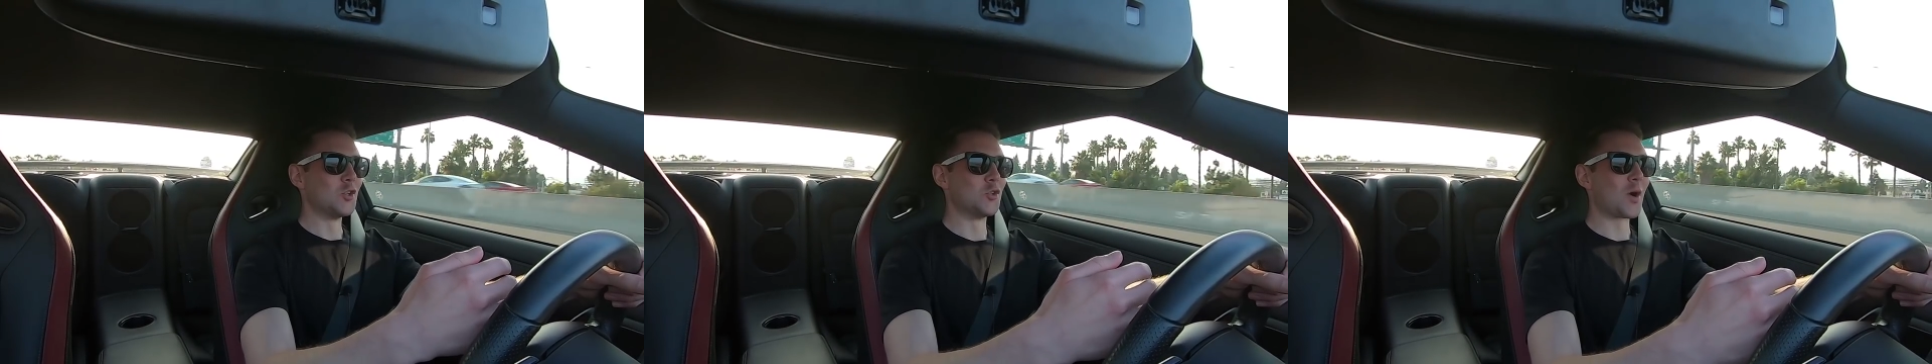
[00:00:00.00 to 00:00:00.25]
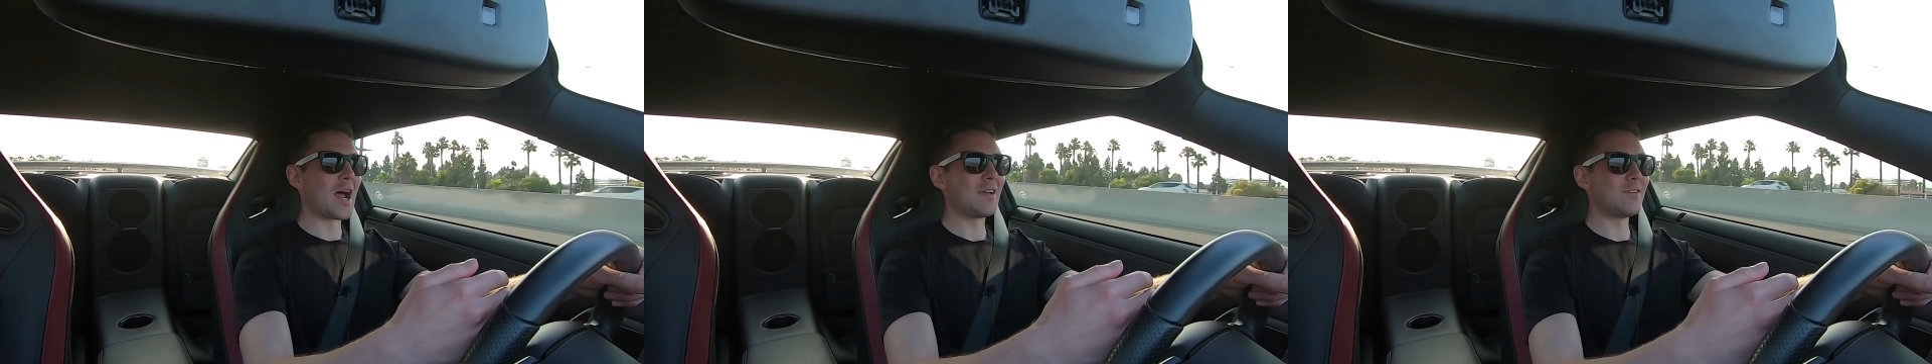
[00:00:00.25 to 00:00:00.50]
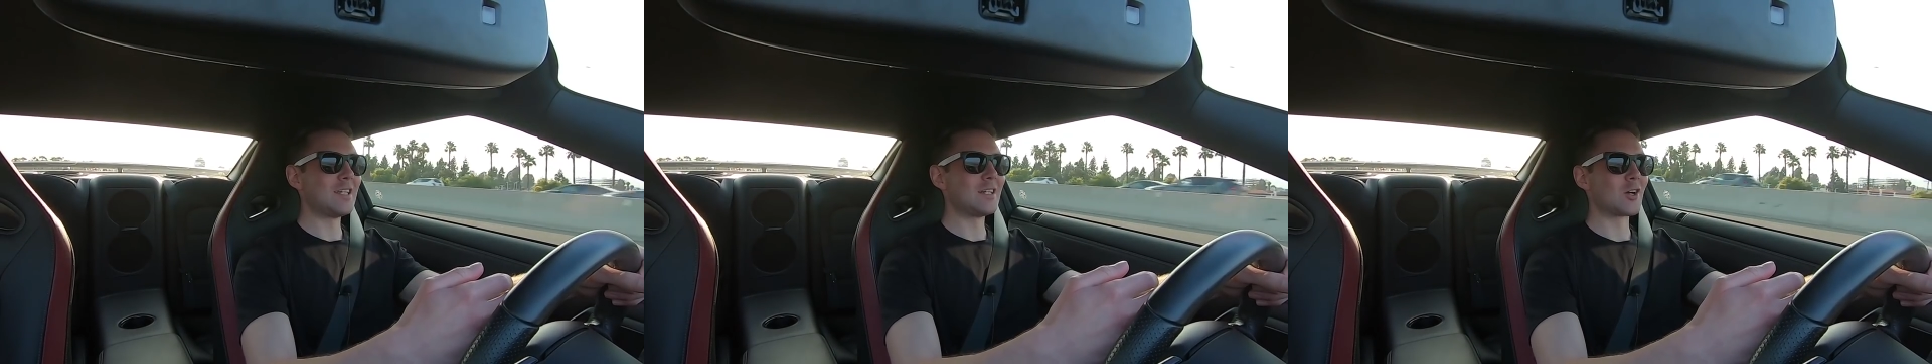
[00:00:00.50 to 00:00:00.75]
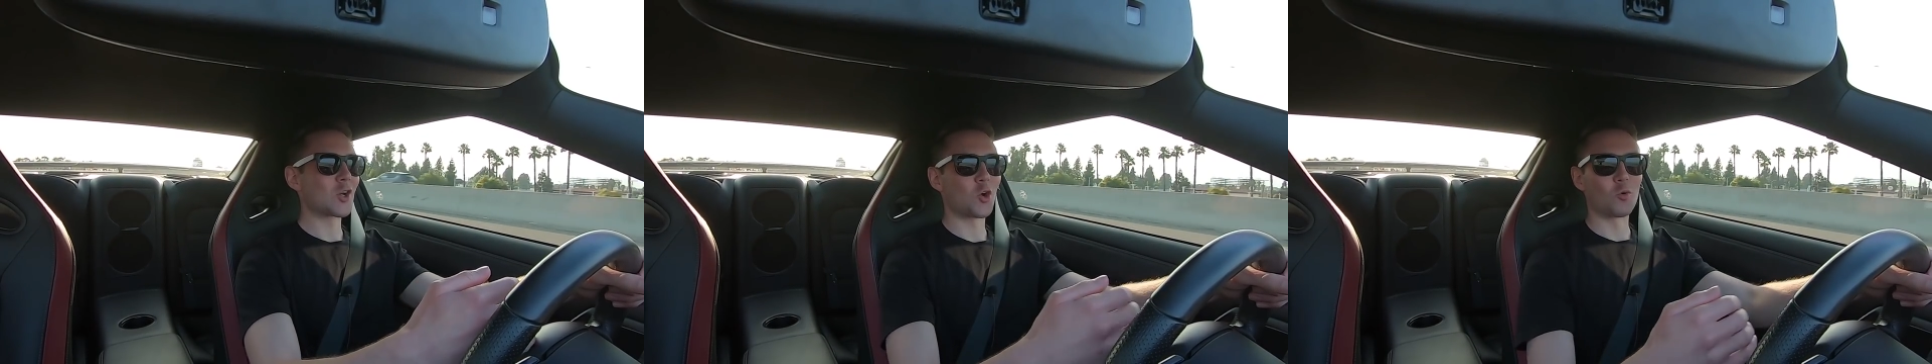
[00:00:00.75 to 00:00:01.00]
driving
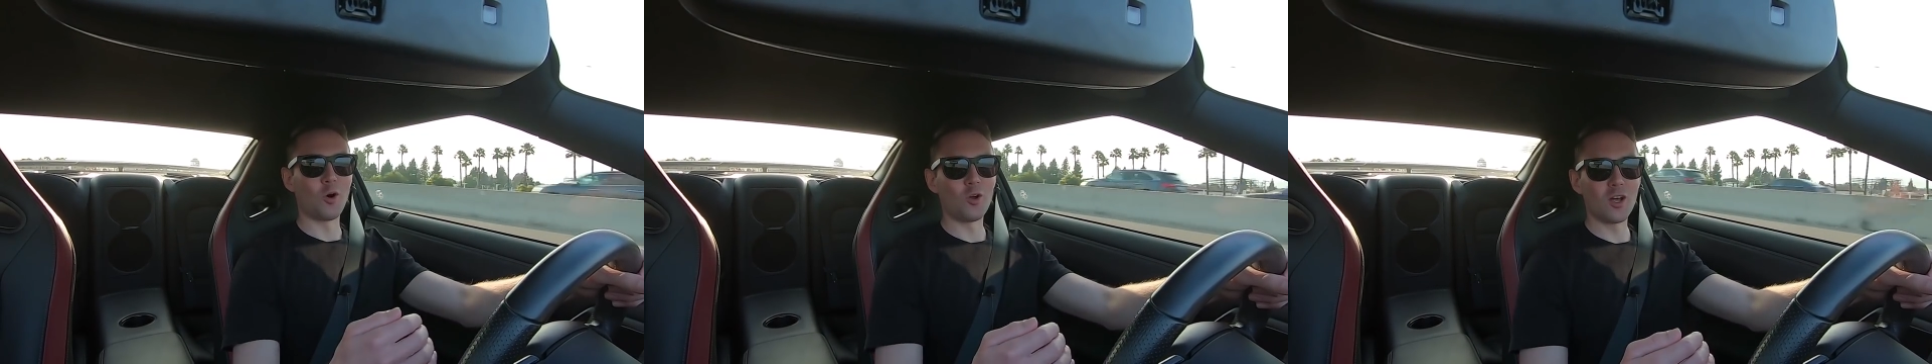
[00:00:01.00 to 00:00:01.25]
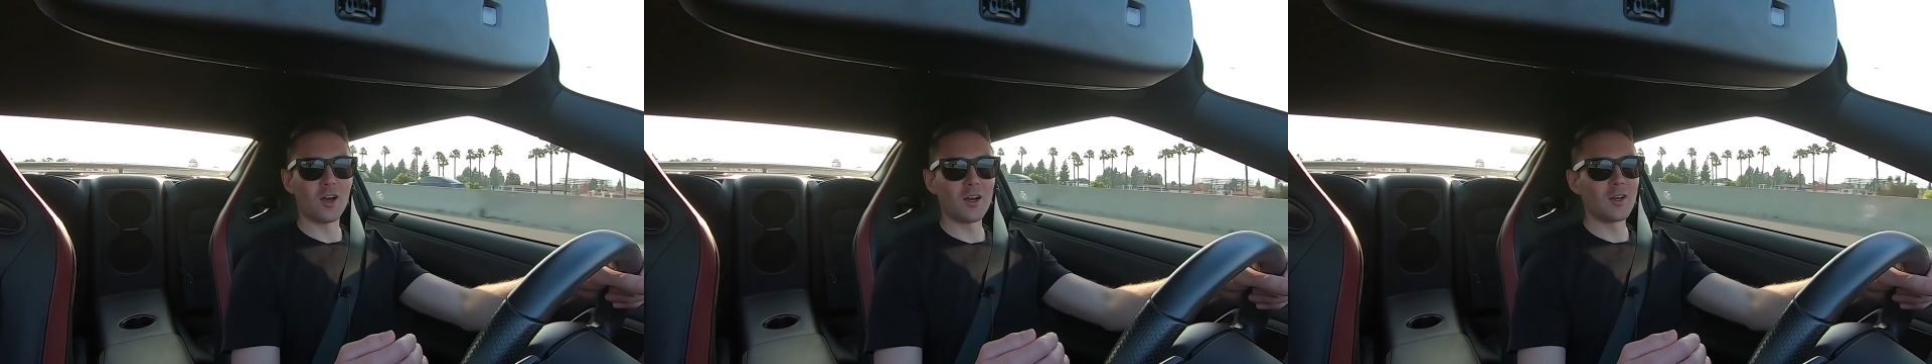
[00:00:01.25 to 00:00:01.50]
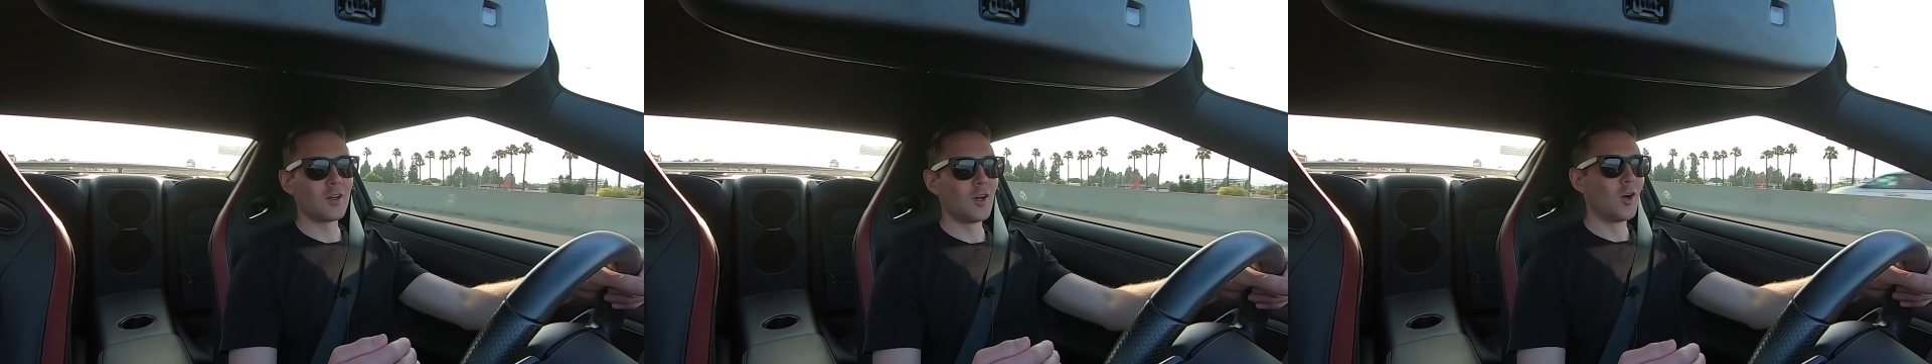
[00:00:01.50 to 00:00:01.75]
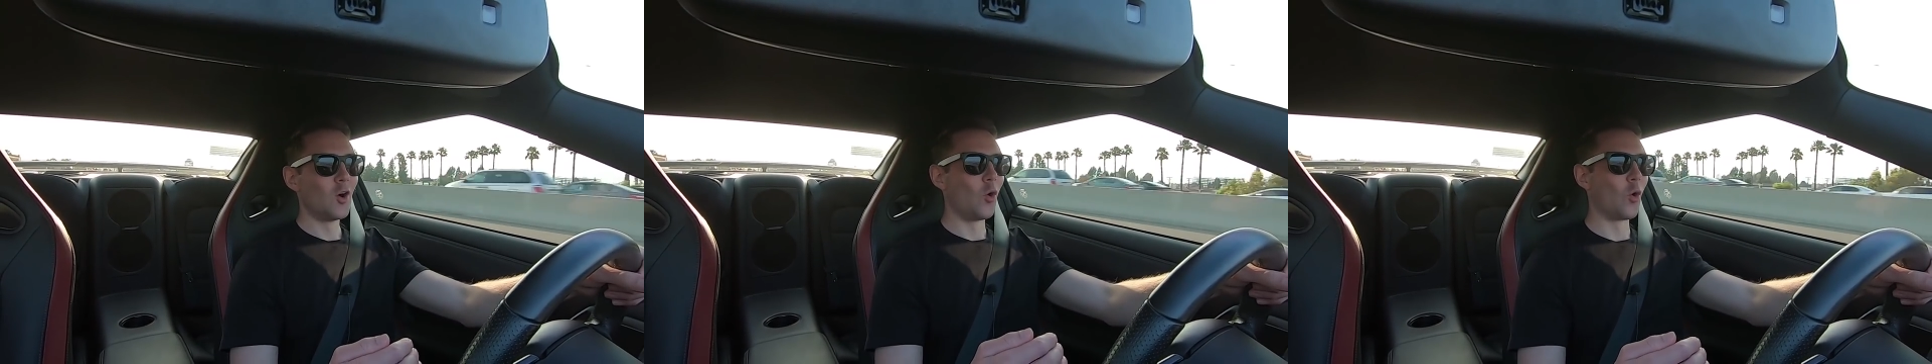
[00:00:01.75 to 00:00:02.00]
a Corolla
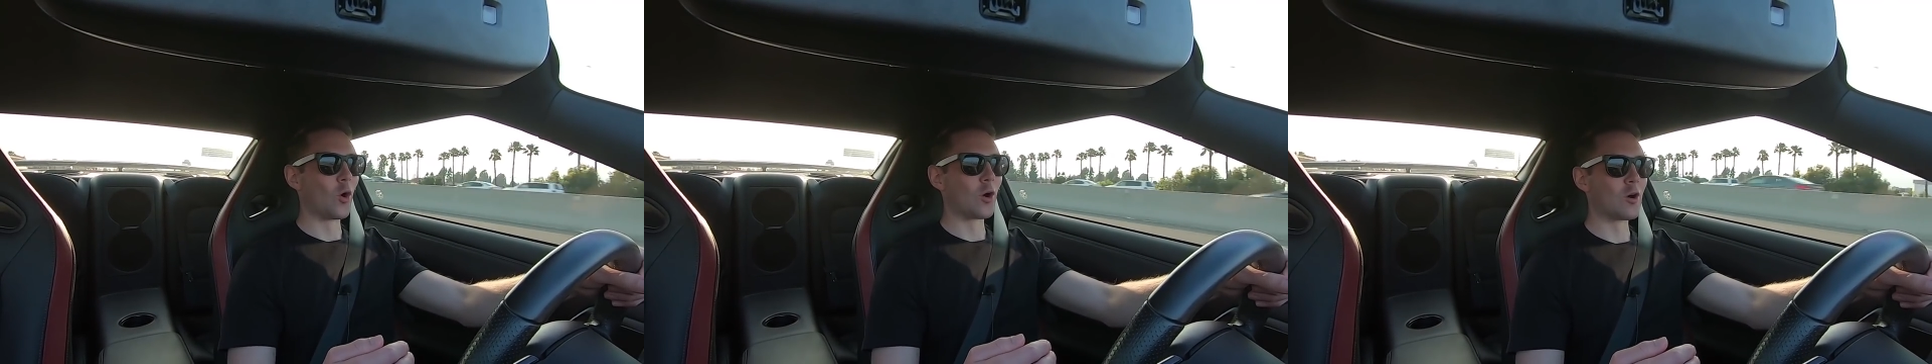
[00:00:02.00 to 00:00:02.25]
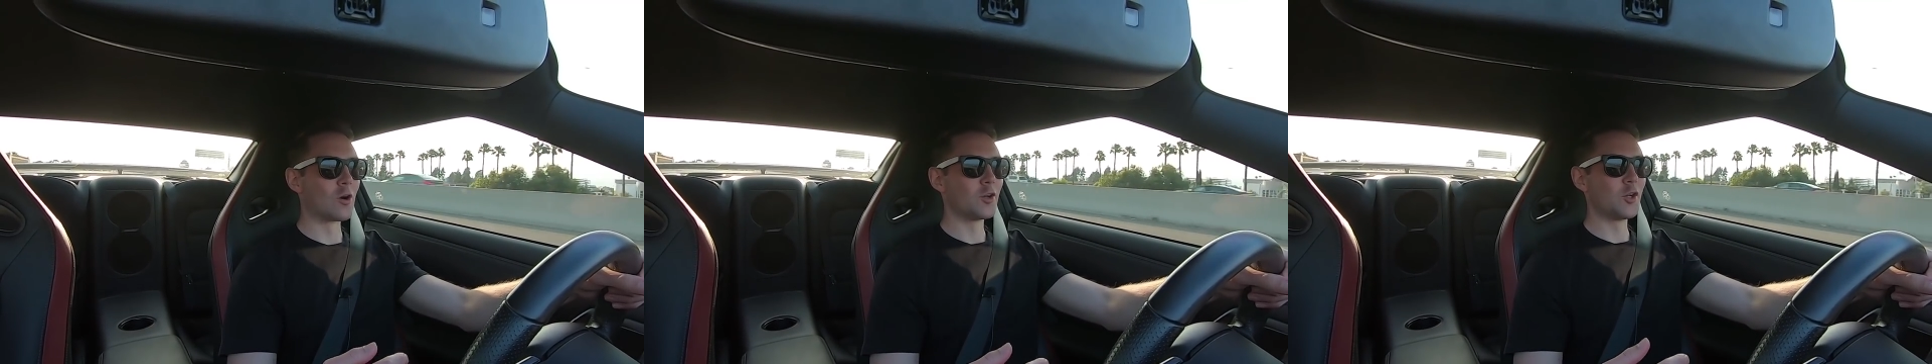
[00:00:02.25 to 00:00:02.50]
or